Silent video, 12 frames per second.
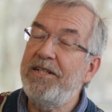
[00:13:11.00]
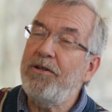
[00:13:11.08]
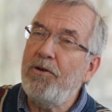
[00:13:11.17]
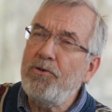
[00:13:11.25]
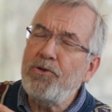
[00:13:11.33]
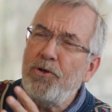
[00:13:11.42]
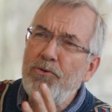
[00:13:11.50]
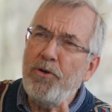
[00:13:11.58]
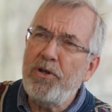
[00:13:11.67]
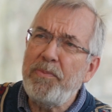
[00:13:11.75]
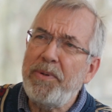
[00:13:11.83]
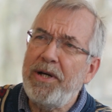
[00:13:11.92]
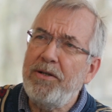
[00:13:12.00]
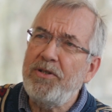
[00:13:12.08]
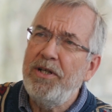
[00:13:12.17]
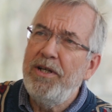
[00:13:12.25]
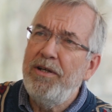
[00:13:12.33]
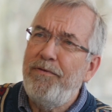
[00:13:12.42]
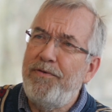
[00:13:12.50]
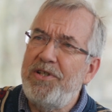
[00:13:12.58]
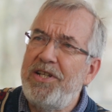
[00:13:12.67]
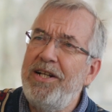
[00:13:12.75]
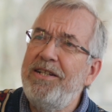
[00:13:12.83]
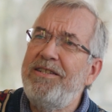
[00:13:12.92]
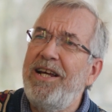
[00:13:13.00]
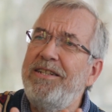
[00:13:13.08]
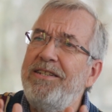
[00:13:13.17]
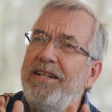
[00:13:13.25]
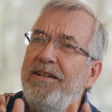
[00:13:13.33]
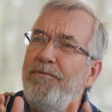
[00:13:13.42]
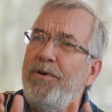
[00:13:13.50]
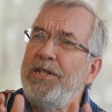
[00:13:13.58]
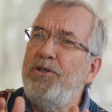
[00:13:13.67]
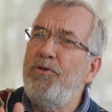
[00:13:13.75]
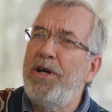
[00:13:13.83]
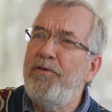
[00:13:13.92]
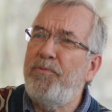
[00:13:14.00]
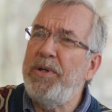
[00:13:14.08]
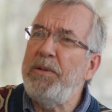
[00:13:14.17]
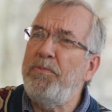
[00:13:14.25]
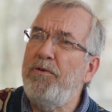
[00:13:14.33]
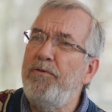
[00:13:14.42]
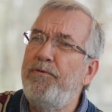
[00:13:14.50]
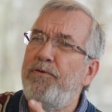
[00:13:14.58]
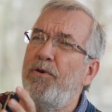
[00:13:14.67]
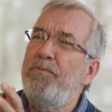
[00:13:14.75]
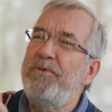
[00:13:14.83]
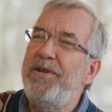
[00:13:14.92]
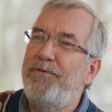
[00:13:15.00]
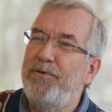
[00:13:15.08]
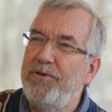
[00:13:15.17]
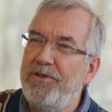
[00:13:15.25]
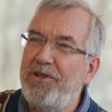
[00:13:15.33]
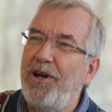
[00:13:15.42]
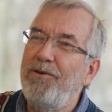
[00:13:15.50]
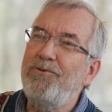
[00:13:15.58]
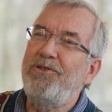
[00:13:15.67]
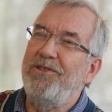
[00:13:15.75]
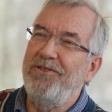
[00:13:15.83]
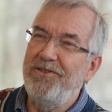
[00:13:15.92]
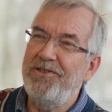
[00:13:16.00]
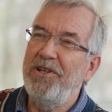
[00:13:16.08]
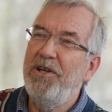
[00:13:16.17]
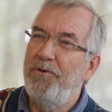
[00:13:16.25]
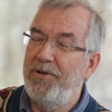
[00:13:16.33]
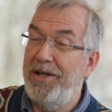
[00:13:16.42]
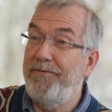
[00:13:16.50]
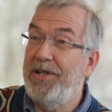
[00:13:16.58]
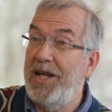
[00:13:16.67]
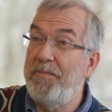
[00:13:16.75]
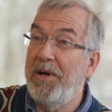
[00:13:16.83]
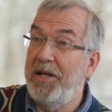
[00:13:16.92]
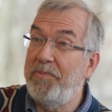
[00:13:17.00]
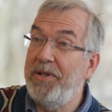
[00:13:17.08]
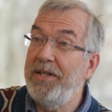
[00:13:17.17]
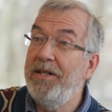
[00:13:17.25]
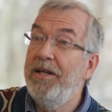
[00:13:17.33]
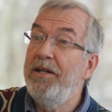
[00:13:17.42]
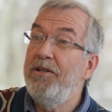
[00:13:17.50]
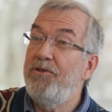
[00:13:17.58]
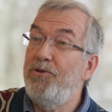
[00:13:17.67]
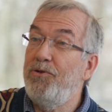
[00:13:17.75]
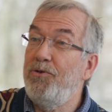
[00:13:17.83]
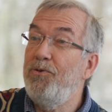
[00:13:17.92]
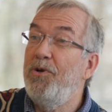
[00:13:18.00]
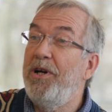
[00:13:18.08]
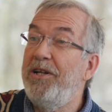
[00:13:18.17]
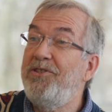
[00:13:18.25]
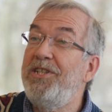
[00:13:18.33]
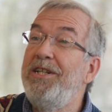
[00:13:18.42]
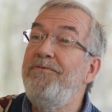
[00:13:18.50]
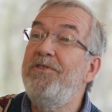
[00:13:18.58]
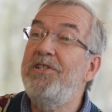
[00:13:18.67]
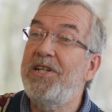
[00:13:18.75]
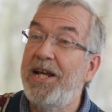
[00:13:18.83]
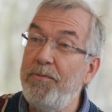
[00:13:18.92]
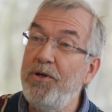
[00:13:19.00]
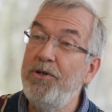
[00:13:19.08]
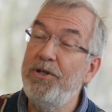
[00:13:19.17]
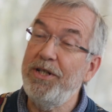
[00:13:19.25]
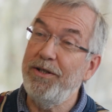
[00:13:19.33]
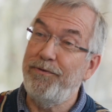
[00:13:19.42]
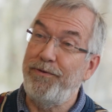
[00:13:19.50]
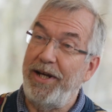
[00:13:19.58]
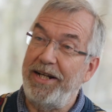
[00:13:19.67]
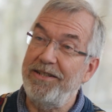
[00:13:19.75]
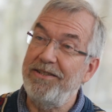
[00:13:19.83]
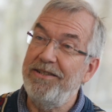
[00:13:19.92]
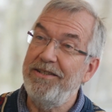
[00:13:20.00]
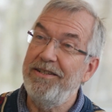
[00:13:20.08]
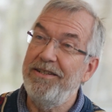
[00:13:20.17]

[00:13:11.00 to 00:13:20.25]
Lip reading: Is it also not about facilitating when you have people from different cultures, whatever they might be, to achieve the same learning effect?